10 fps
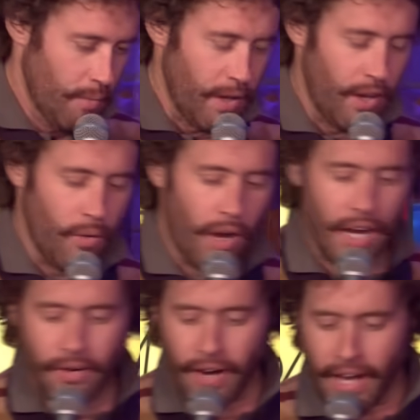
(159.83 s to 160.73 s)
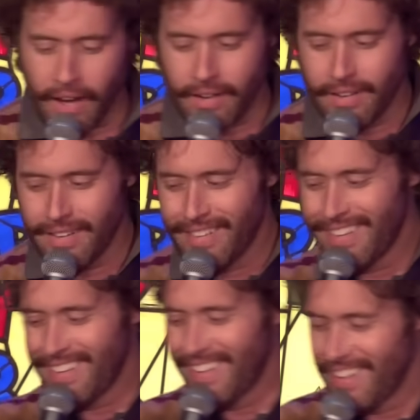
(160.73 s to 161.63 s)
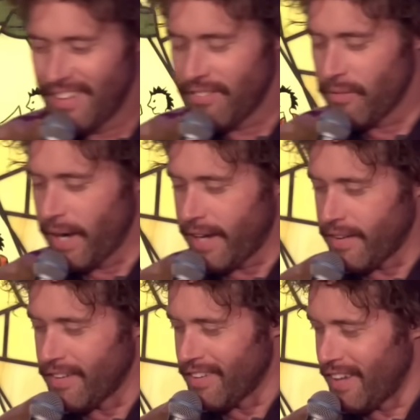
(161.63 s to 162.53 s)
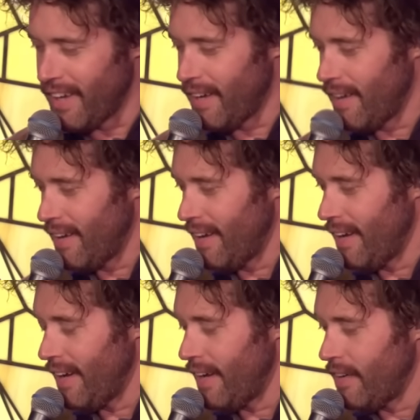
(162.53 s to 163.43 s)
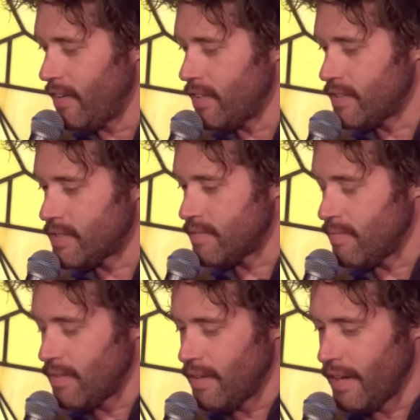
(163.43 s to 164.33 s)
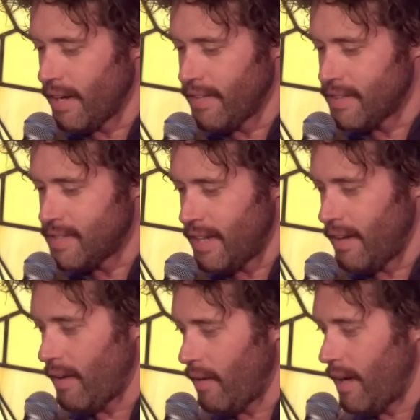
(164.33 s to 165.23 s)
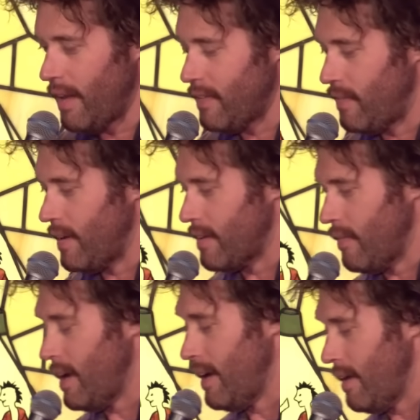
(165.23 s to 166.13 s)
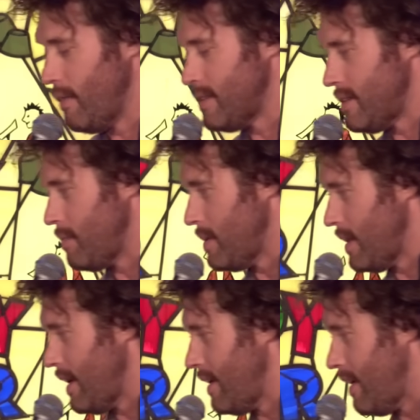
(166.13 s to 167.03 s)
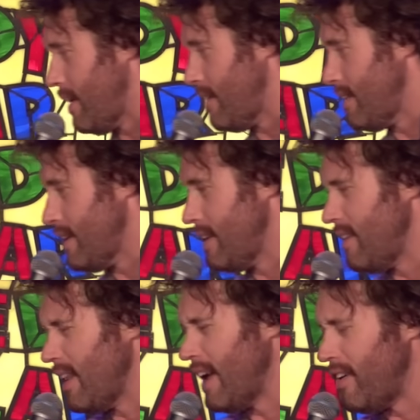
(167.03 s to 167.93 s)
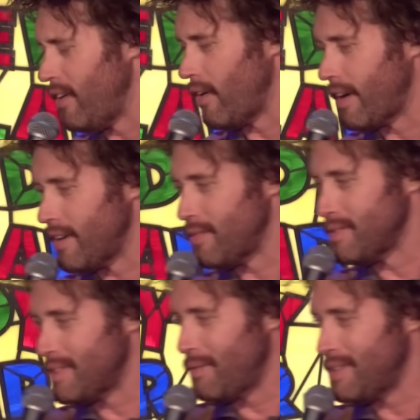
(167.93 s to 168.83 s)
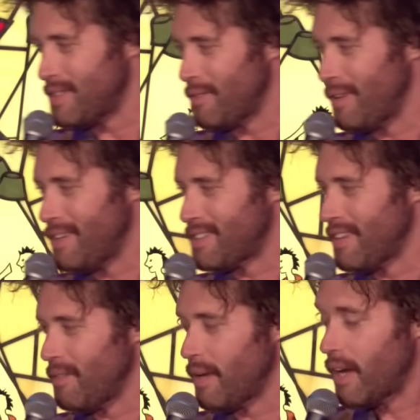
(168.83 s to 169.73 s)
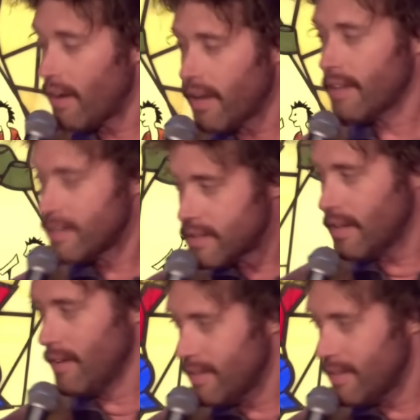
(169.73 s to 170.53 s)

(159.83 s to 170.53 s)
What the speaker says: You walk around regularly, and you're just looking at the city, you're like, wow, that's fucked. Well, hey, what's up with that, you know? And a lot of New Yorkers, when somebody's in a wheelchair, they're like, okay, let's go.